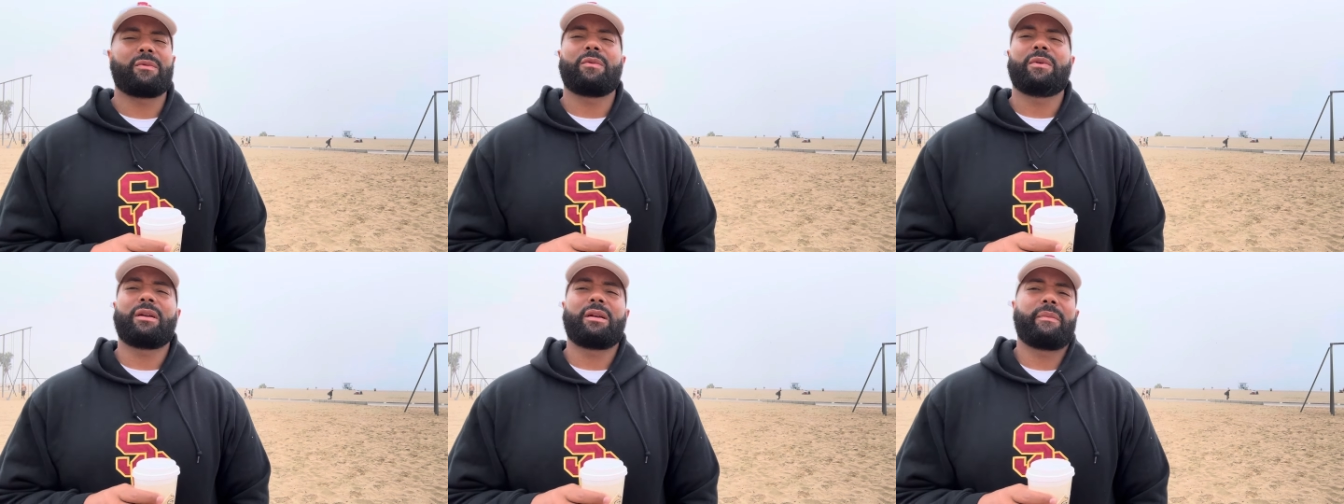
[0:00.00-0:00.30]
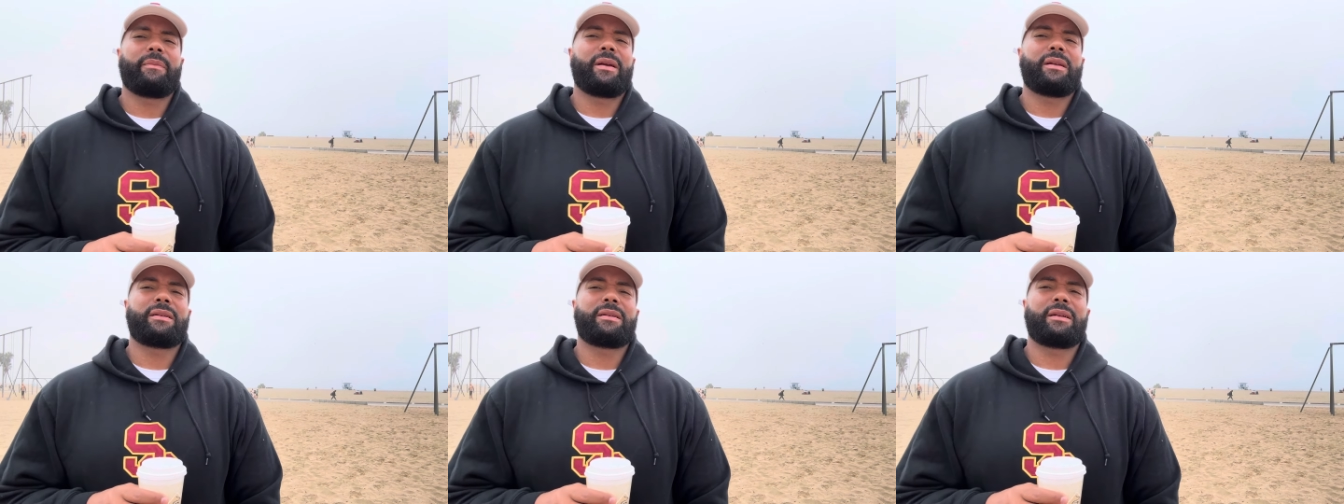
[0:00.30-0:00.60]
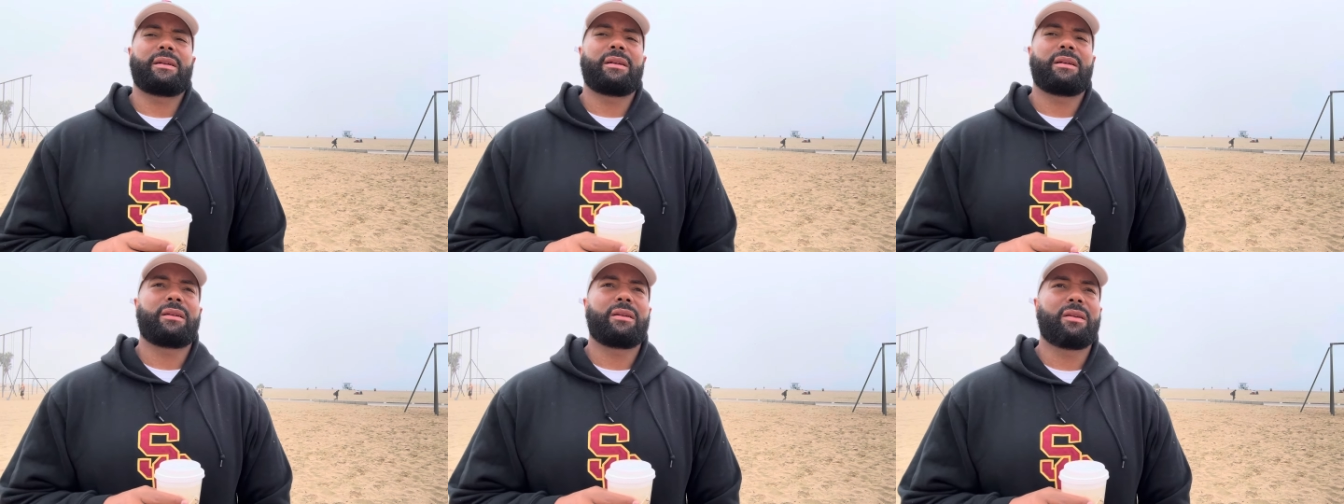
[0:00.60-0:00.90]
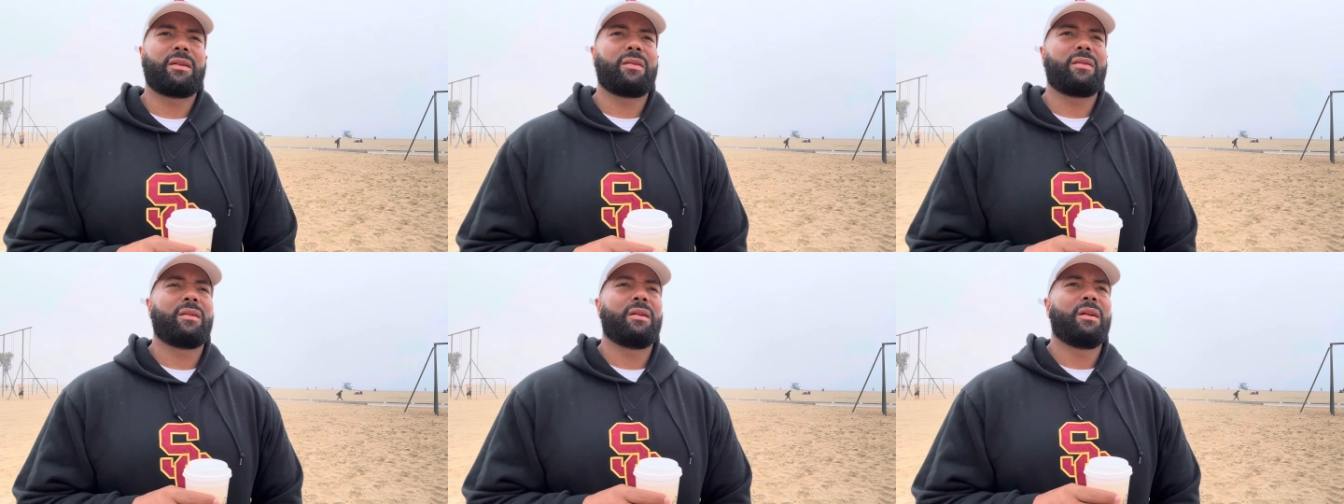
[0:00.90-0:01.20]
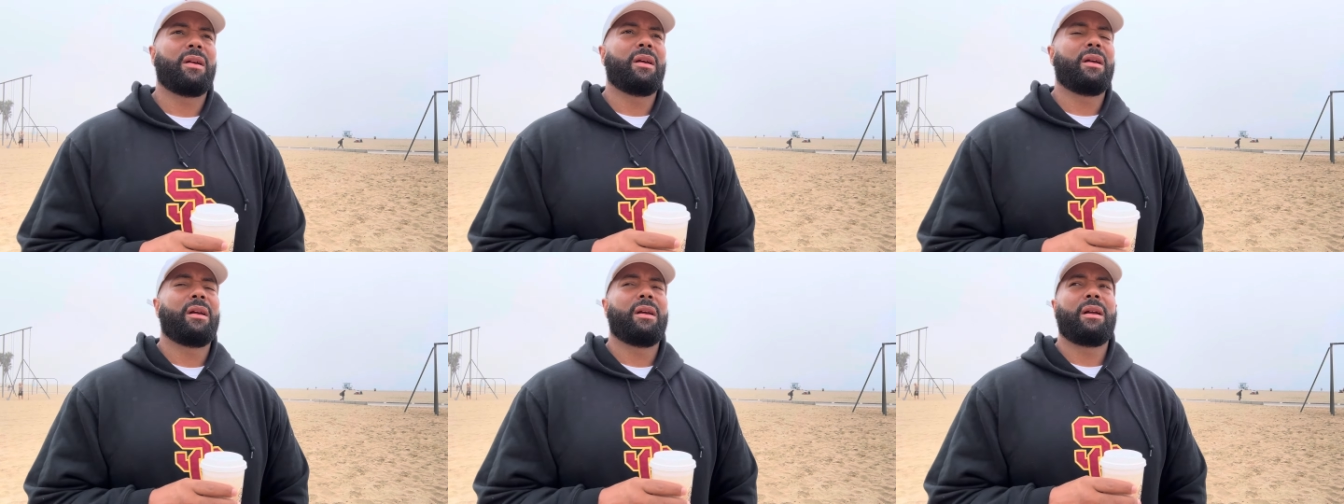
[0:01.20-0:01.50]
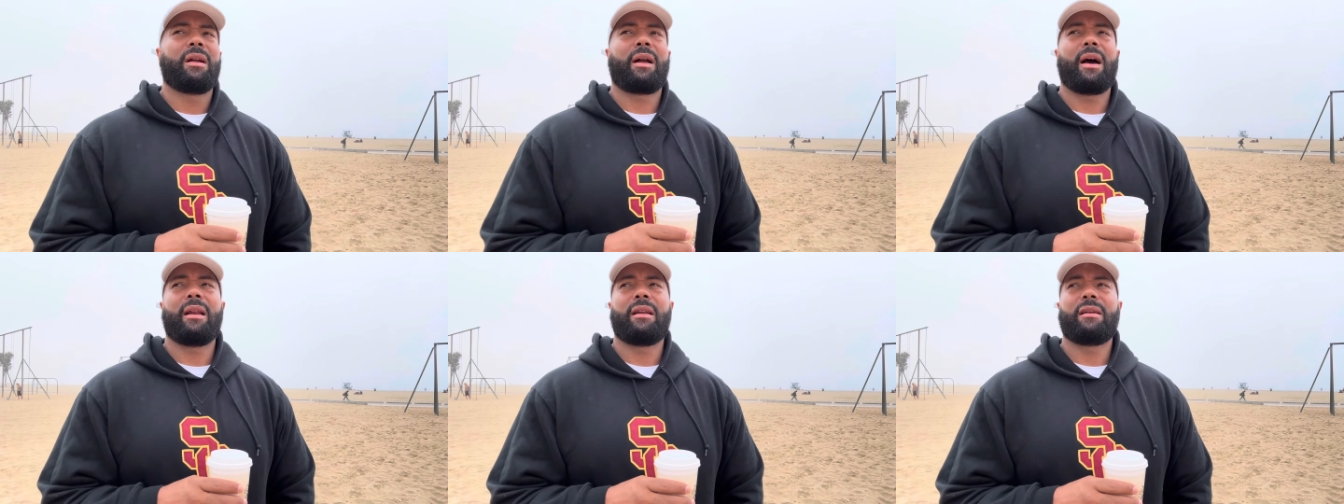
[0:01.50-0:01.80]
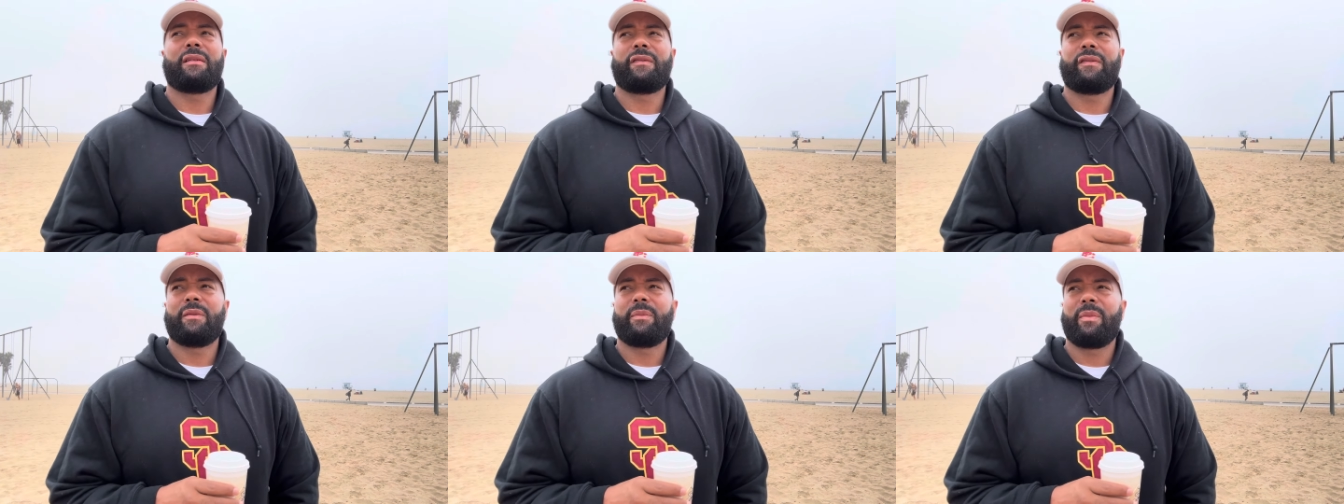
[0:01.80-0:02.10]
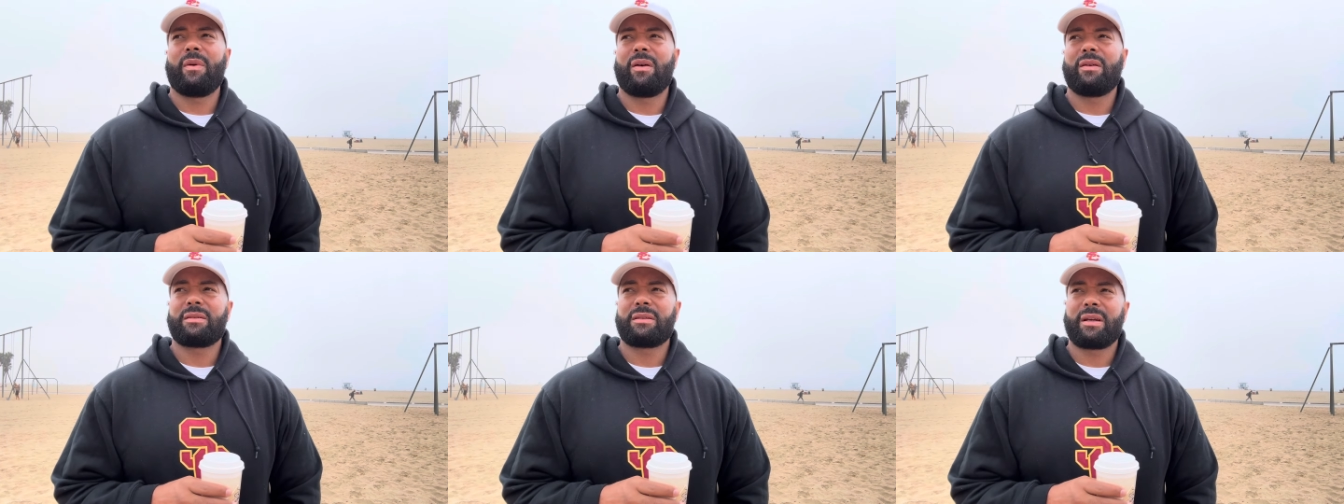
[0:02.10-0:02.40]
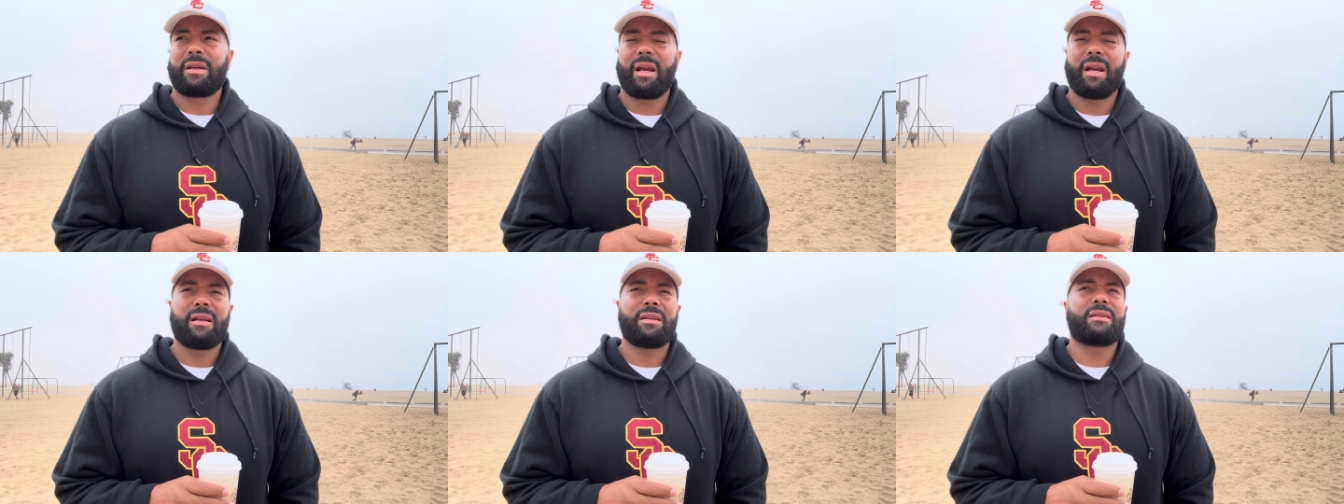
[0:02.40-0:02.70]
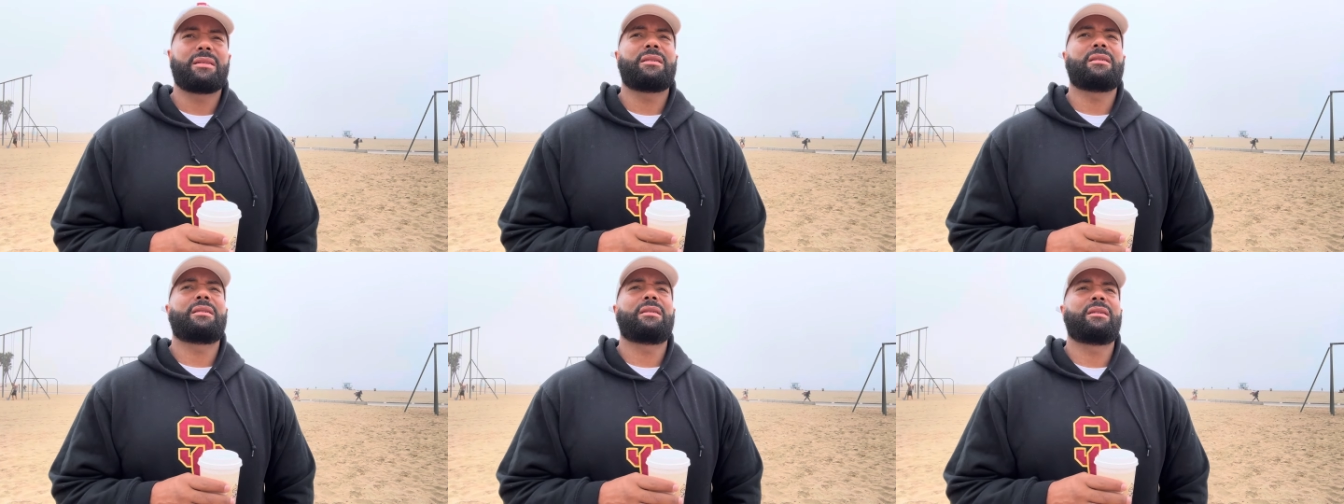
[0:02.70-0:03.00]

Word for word: We're in the Big Ten, you know. College football is changing.